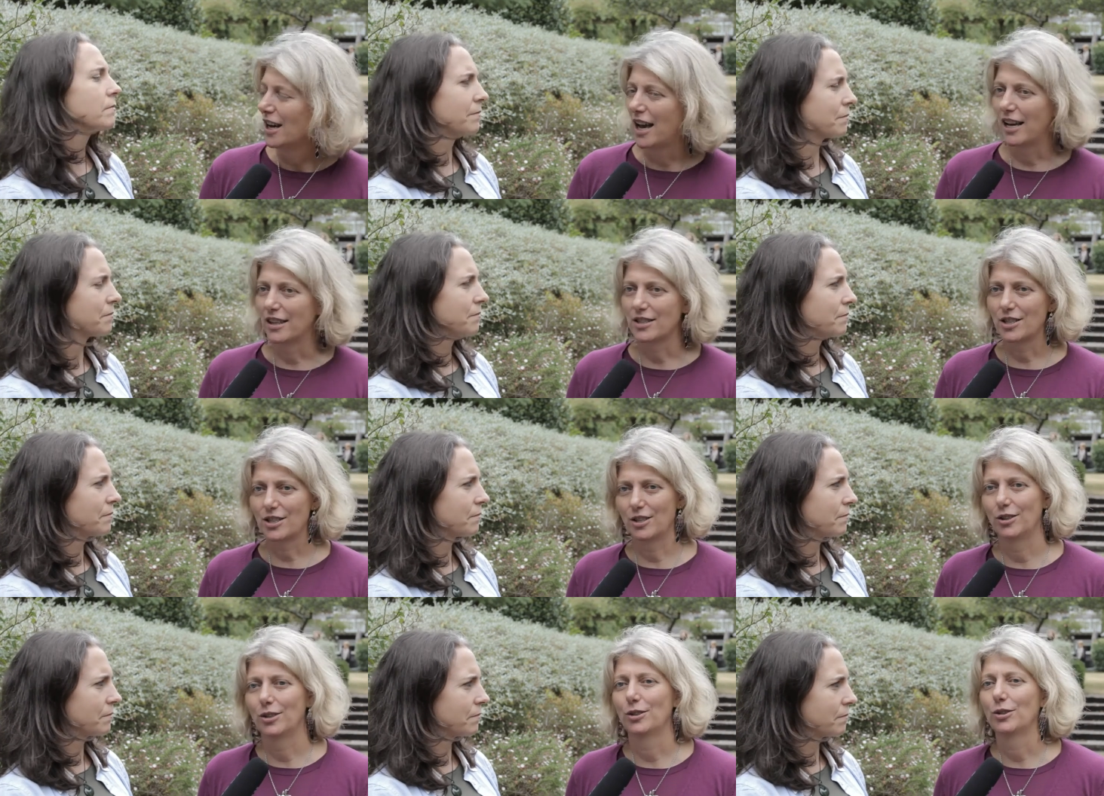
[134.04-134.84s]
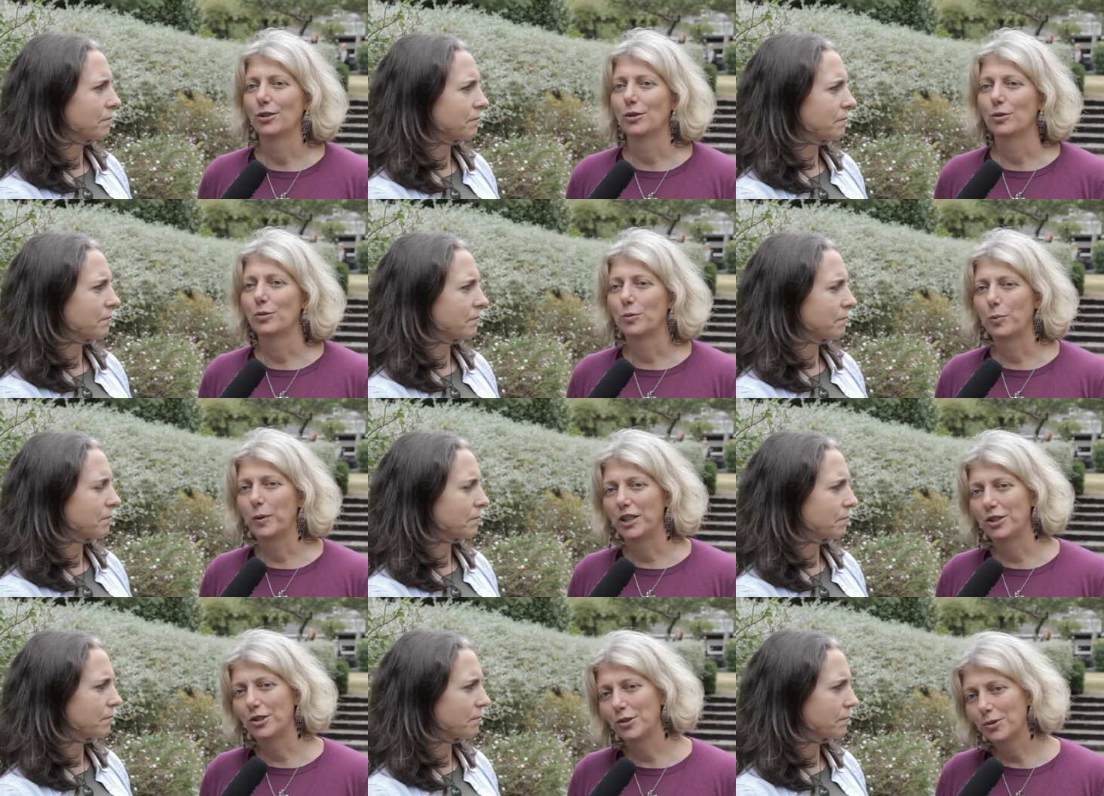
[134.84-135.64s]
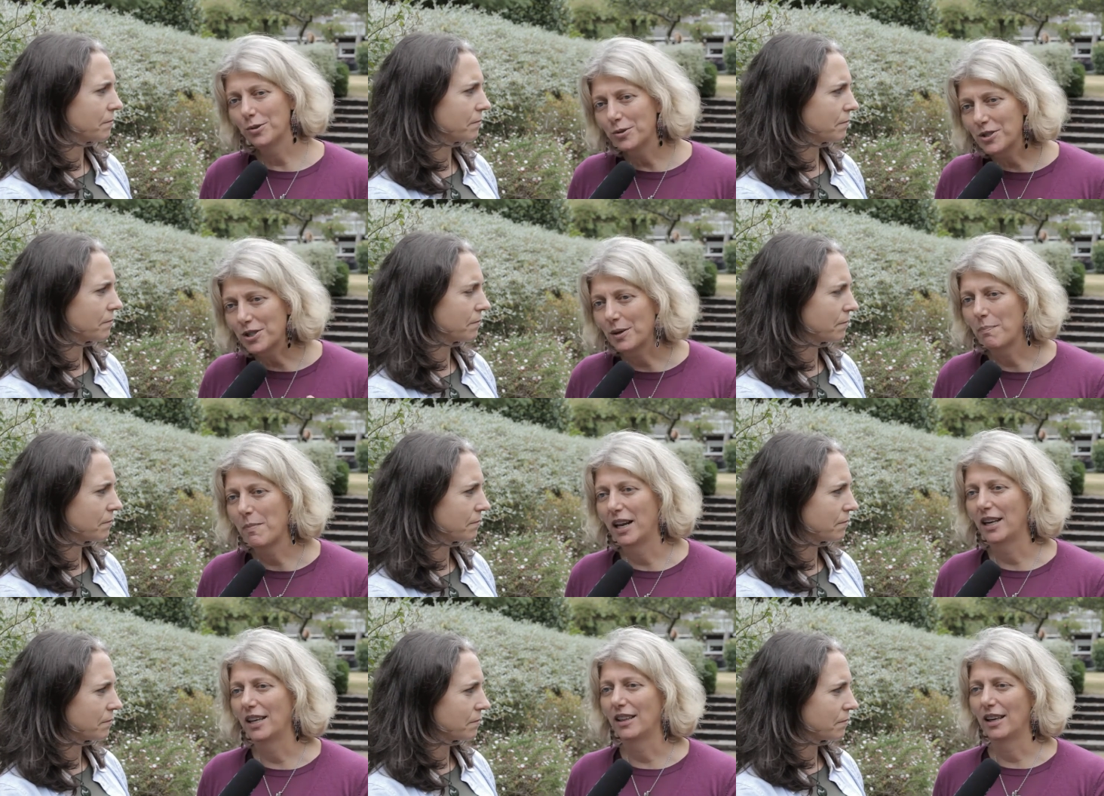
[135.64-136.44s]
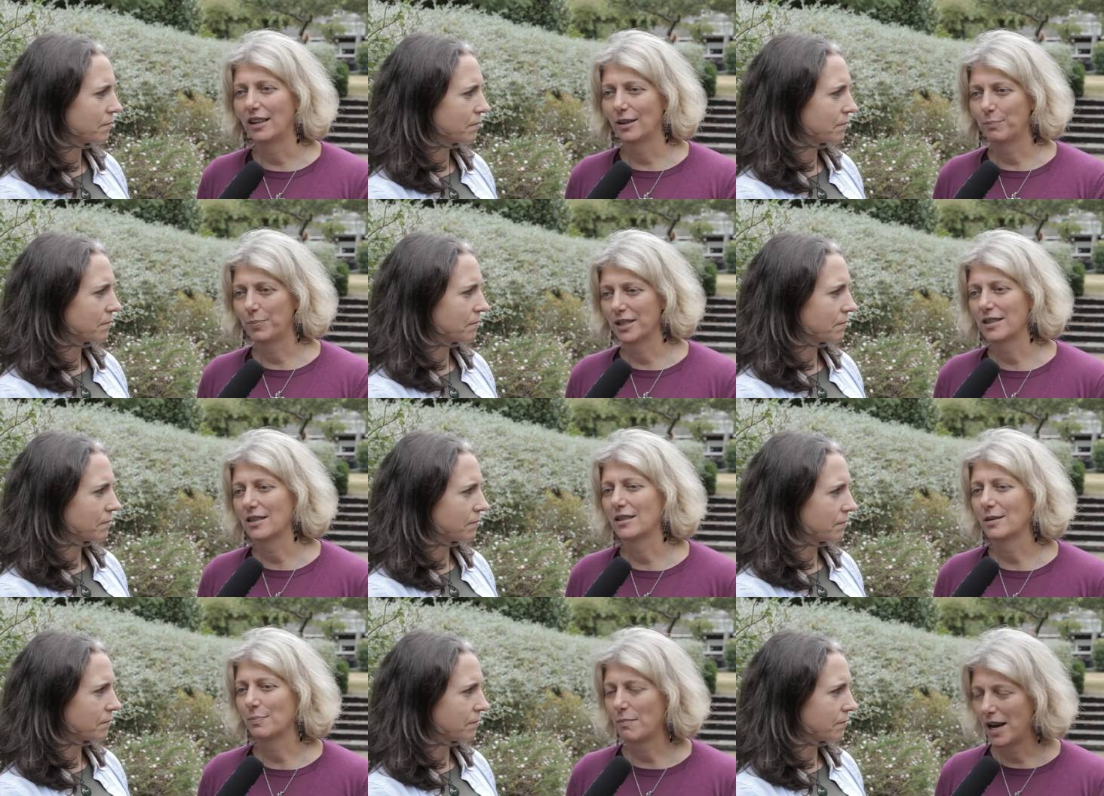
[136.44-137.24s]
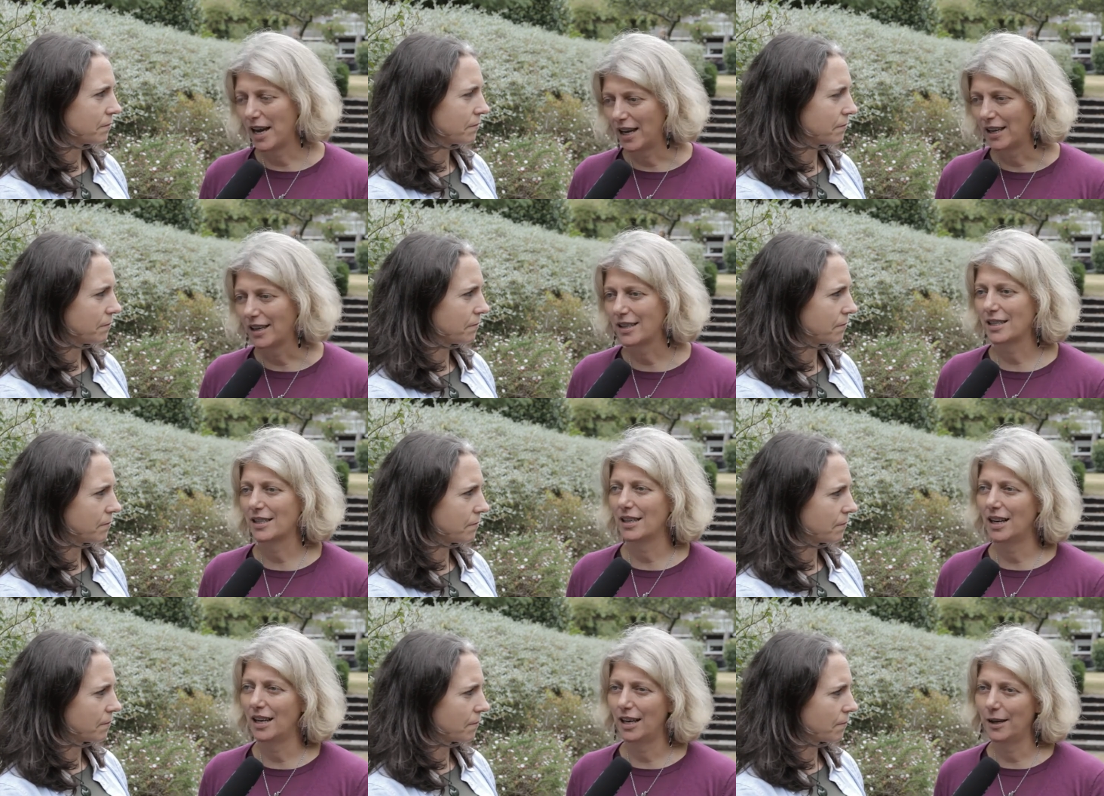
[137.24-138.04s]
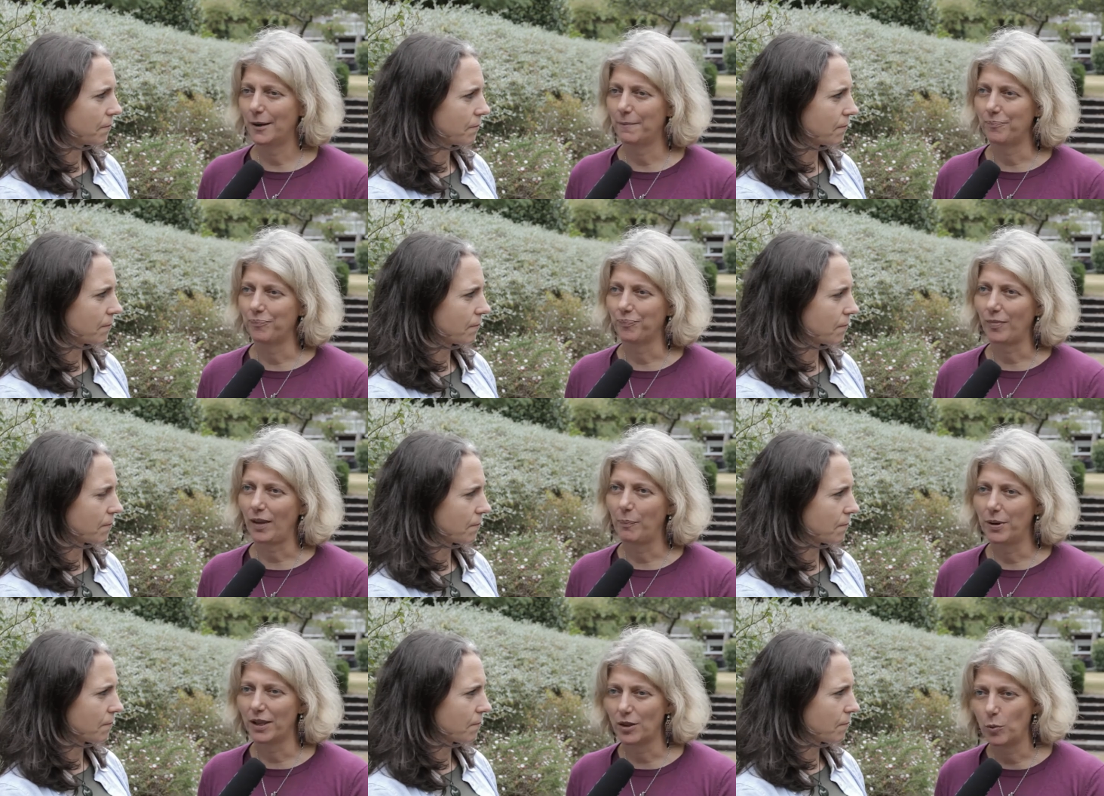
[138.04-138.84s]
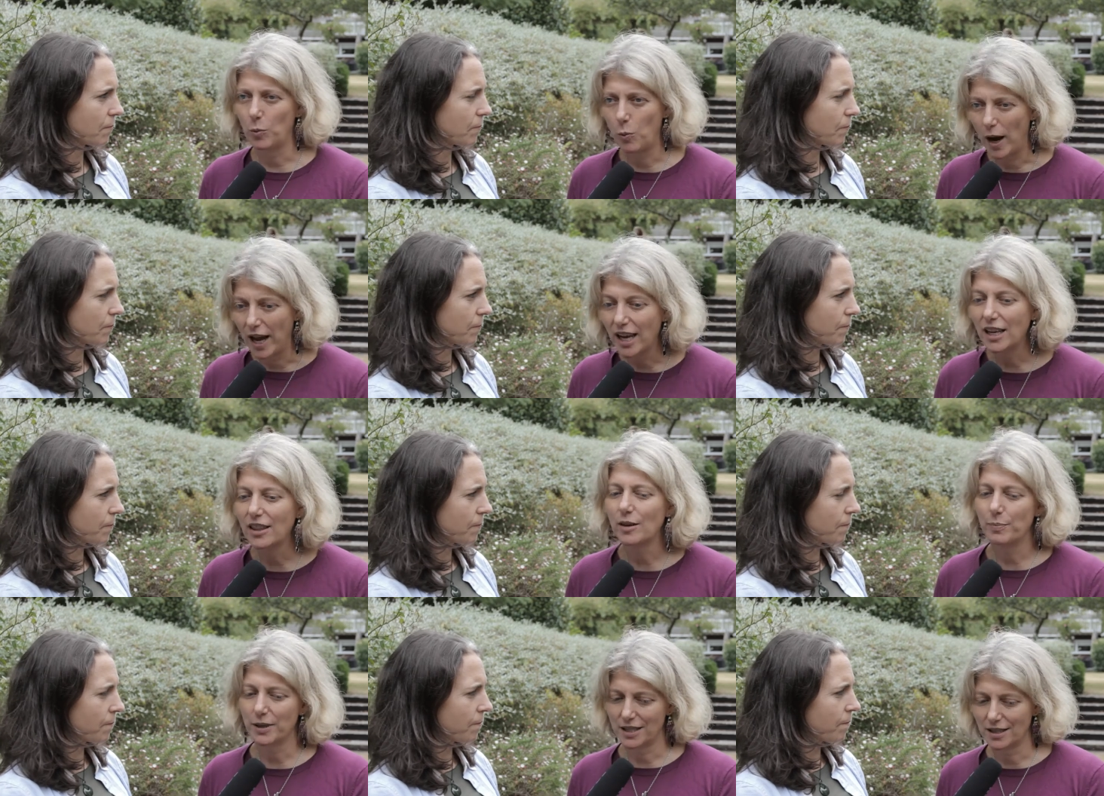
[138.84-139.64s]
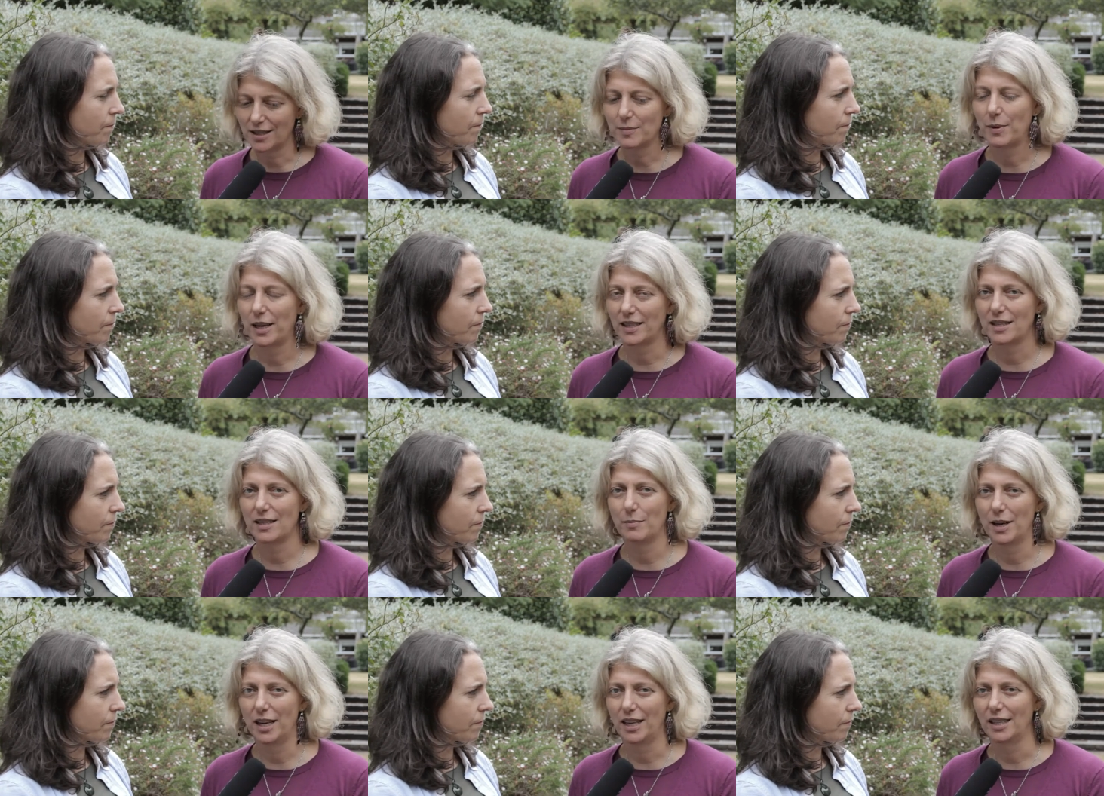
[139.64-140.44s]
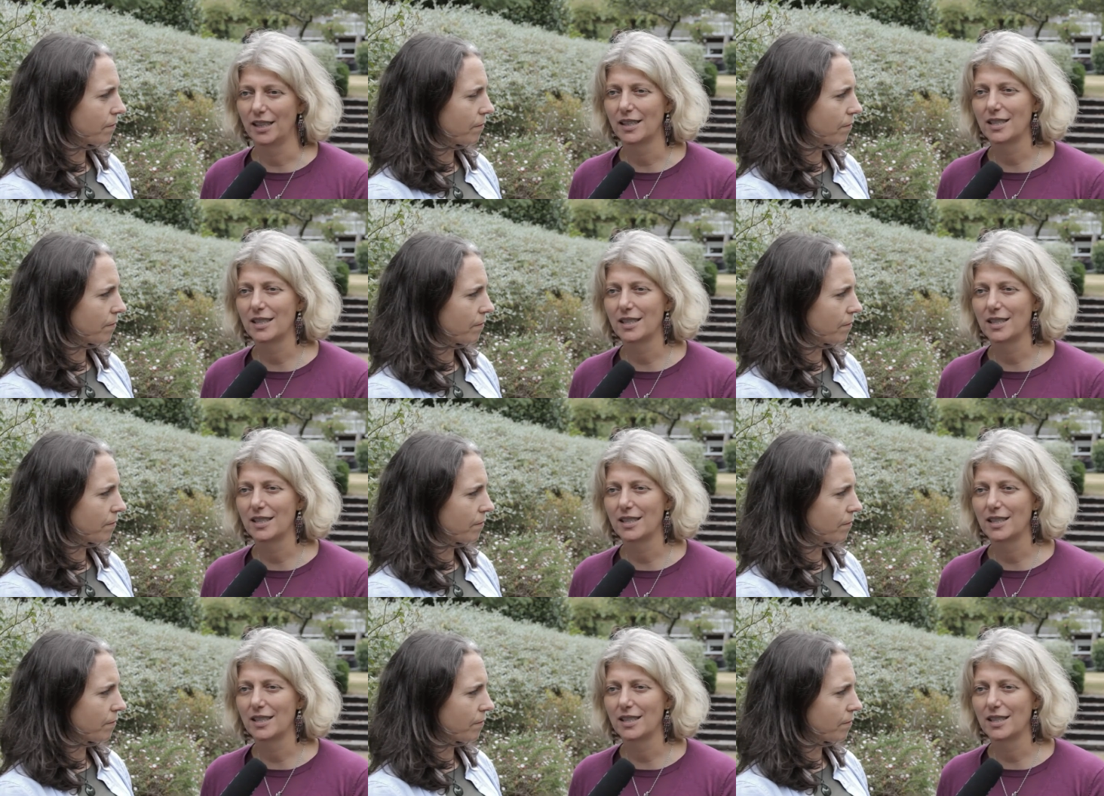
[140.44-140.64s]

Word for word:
Speaker 1: and so we use the money that the business makes, um, but the way the business makes the money